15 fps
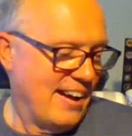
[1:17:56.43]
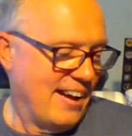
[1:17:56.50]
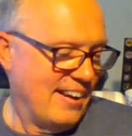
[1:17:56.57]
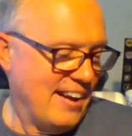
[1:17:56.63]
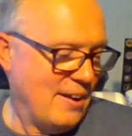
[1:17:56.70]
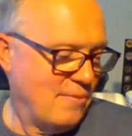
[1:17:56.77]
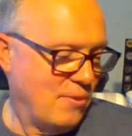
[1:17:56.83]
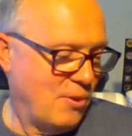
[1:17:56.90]
Good
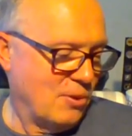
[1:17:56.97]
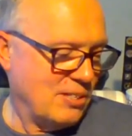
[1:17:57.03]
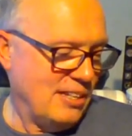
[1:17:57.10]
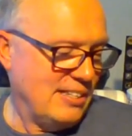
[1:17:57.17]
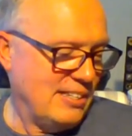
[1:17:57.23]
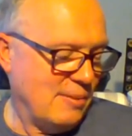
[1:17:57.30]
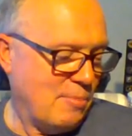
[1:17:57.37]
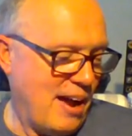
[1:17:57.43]
night, folks.
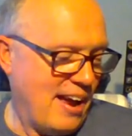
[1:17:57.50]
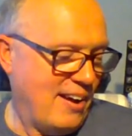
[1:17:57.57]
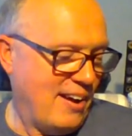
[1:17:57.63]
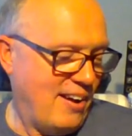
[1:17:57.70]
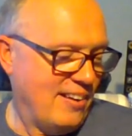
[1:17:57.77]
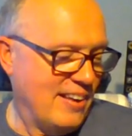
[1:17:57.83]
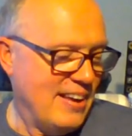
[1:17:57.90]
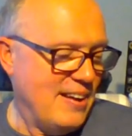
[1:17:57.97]
Lisa, bye
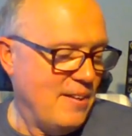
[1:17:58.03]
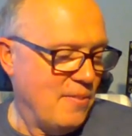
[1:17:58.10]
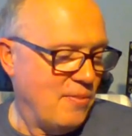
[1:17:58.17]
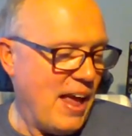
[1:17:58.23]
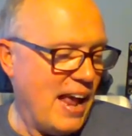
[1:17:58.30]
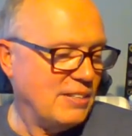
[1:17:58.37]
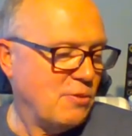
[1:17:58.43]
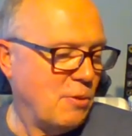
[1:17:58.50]
all.
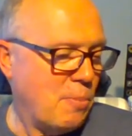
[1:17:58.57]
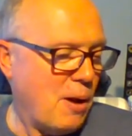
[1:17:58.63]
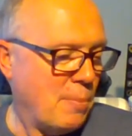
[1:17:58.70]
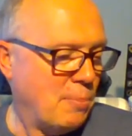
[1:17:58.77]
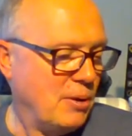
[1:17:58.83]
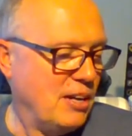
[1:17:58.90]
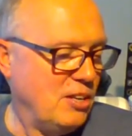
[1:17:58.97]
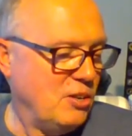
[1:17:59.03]
Thanks for
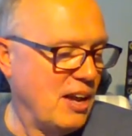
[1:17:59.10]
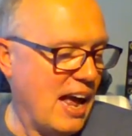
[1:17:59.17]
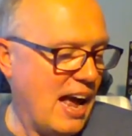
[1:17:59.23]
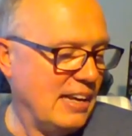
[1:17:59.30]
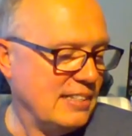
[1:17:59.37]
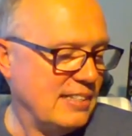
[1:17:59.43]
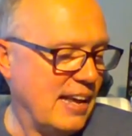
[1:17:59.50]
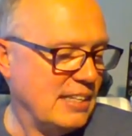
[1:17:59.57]
popping in, you
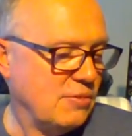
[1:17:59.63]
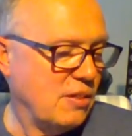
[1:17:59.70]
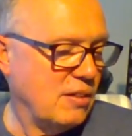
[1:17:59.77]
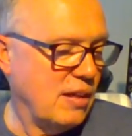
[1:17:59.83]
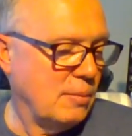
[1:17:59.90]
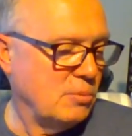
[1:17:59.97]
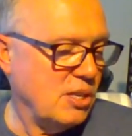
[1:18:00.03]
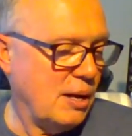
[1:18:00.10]
guys. Thanks for the
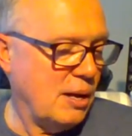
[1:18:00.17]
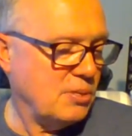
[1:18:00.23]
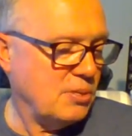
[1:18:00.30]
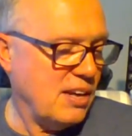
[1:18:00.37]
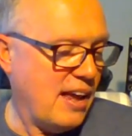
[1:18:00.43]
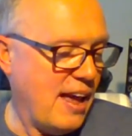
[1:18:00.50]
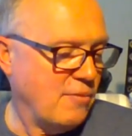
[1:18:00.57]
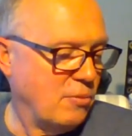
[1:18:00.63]
thumbs ups.
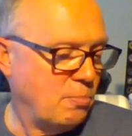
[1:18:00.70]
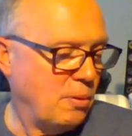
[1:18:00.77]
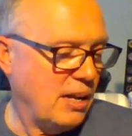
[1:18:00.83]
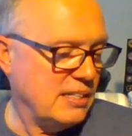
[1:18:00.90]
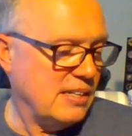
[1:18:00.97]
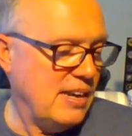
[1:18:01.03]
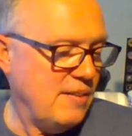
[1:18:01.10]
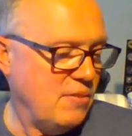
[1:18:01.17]
Have a
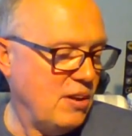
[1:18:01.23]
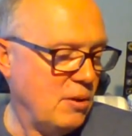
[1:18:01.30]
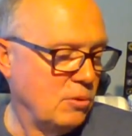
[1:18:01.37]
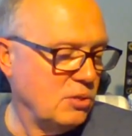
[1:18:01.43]
pleasant evening.